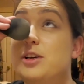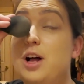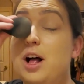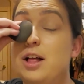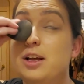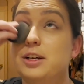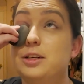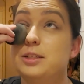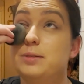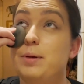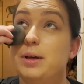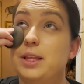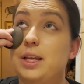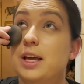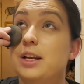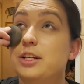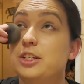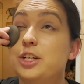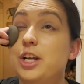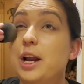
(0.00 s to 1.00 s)
dollars by the
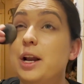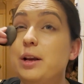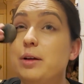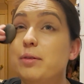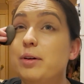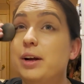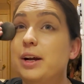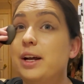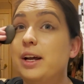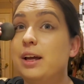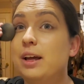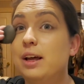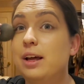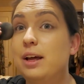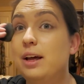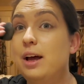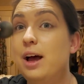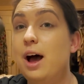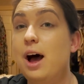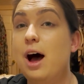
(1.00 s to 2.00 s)
end of January,
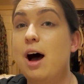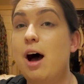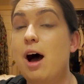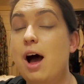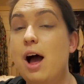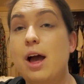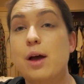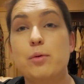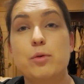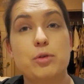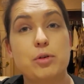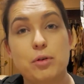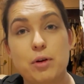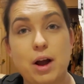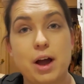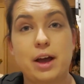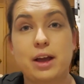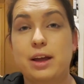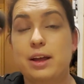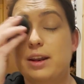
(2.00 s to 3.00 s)
I will
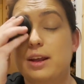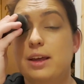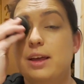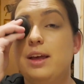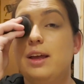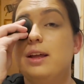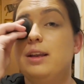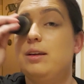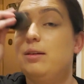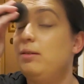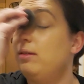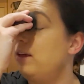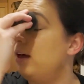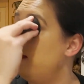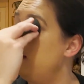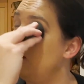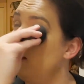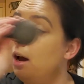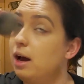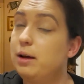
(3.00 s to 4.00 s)
cry, and I can't do
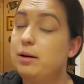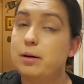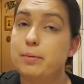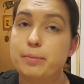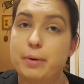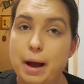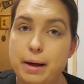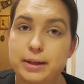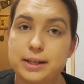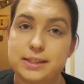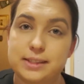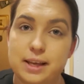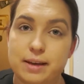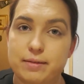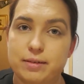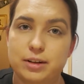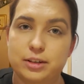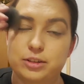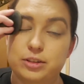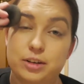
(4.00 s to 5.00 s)
that. I could probably save a
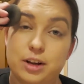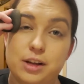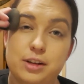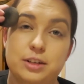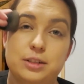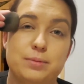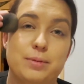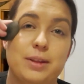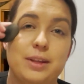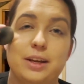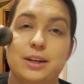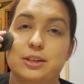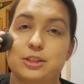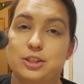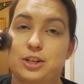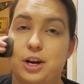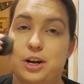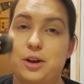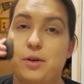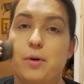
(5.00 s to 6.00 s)
hundred dollars by the end of
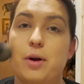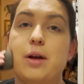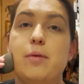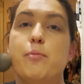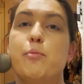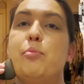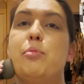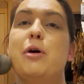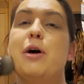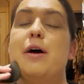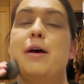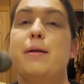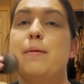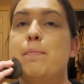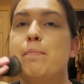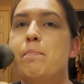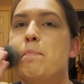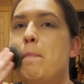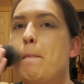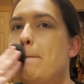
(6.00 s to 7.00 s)
January, but
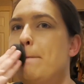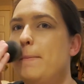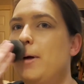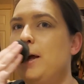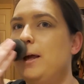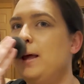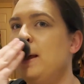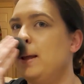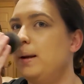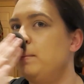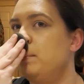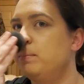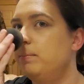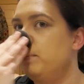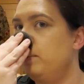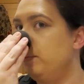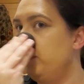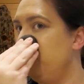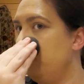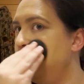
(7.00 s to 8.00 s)
again,
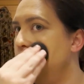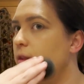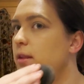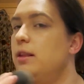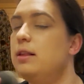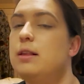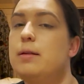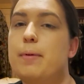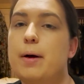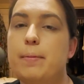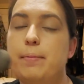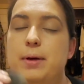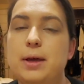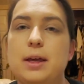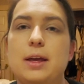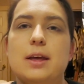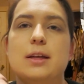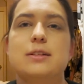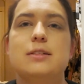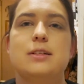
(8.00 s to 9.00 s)

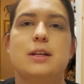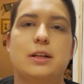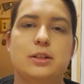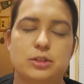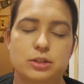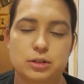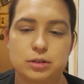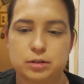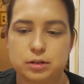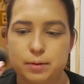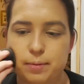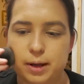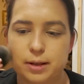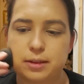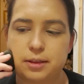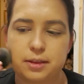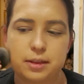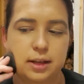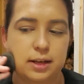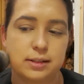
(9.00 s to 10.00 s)
being intentional about
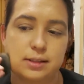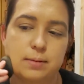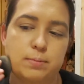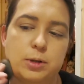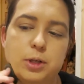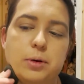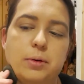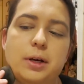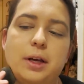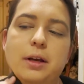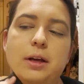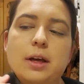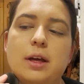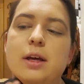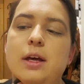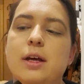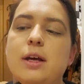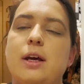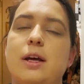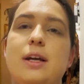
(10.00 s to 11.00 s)
the things I'm doing
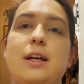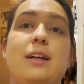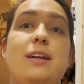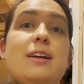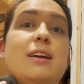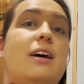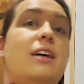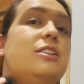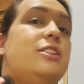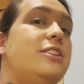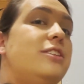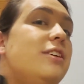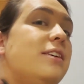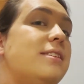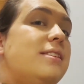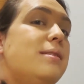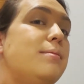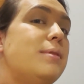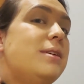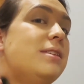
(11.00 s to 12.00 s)
and not
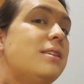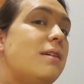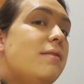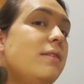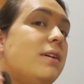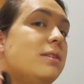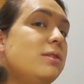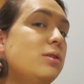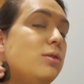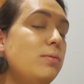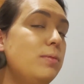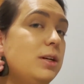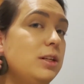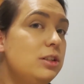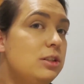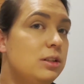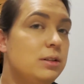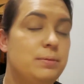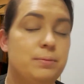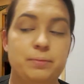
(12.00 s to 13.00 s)
stressing myself out so much.
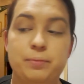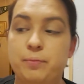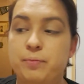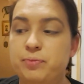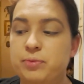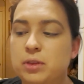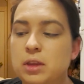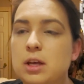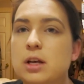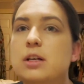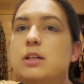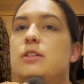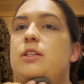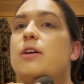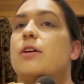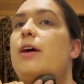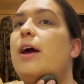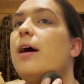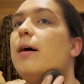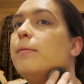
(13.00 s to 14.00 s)
So
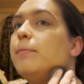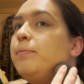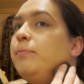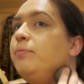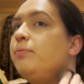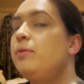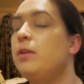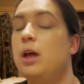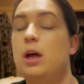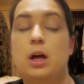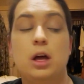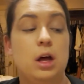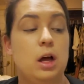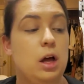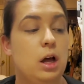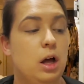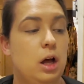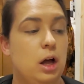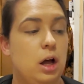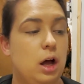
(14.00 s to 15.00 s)
yeah.
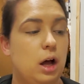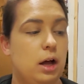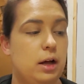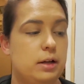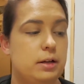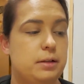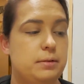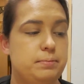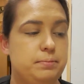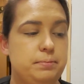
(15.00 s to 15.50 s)
Um,